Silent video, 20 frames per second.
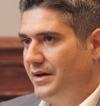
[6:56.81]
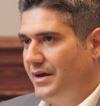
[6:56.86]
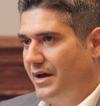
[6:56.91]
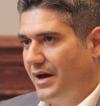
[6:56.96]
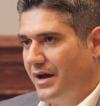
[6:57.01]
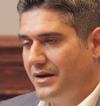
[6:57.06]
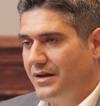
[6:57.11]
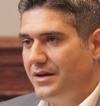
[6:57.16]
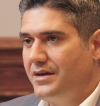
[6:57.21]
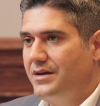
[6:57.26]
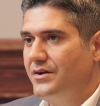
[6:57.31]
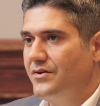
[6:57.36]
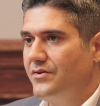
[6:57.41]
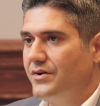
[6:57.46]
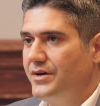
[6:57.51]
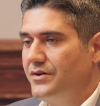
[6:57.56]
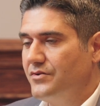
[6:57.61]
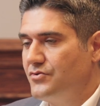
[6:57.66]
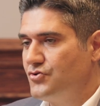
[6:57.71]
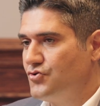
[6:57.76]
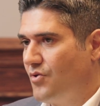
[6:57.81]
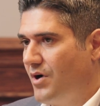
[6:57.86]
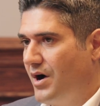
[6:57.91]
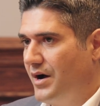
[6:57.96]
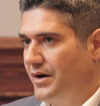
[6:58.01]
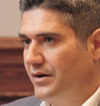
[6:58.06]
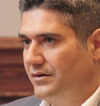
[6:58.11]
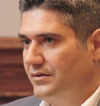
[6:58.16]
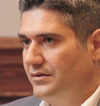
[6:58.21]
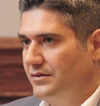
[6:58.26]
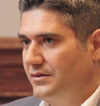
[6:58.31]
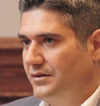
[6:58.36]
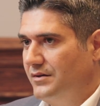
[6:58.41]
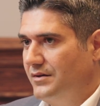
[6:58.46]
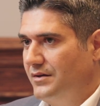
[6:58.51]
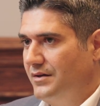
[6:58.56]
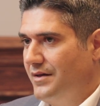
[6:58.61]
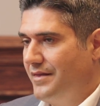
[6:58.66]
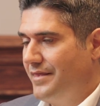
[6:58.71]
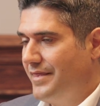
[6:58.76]
at a hearing or trial.
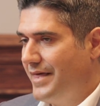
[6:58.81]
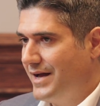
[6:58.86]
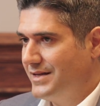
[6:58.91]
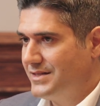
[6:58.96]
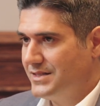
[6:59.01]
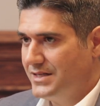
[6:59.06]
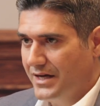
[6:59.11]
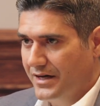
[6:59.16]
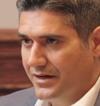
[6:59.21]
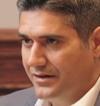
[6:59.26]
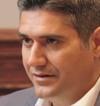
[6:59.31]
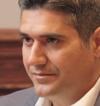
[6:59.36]
That's it.